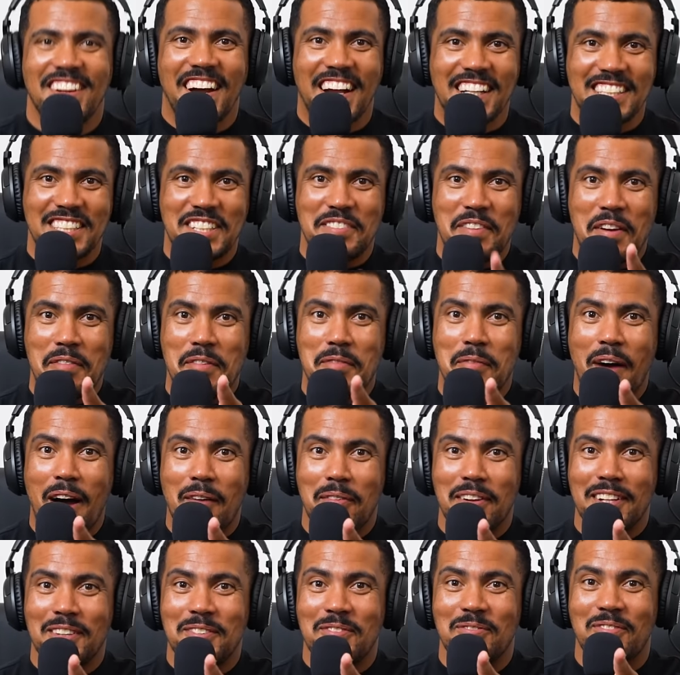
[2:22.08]
you guys remember
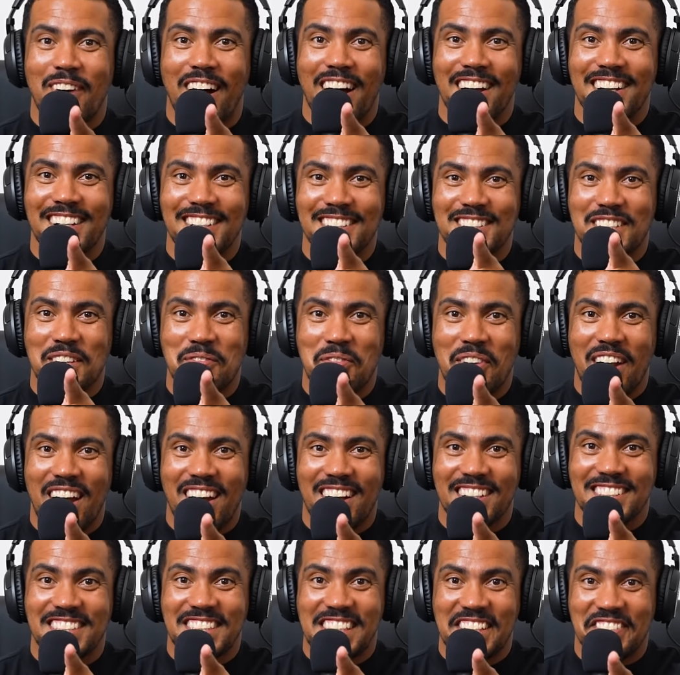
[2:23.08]
Marvel, Marvel to
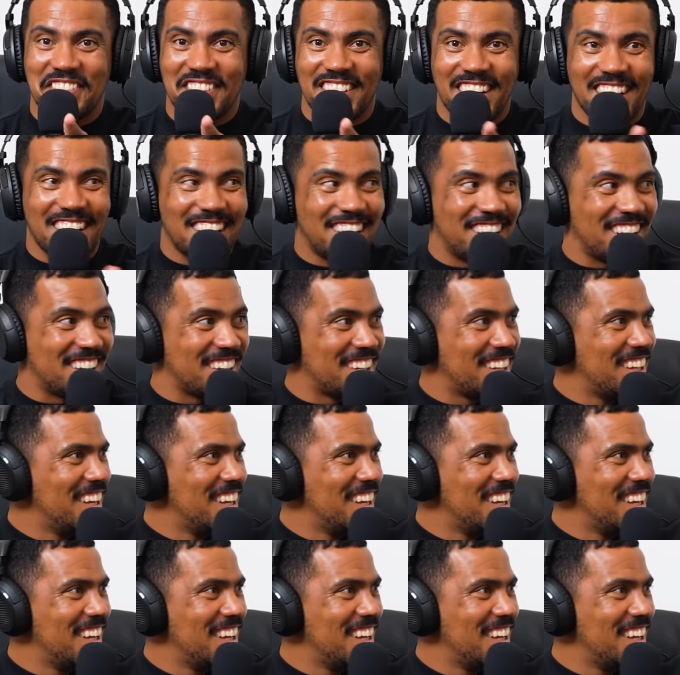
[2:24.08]
Blans, huh? Sivindalan.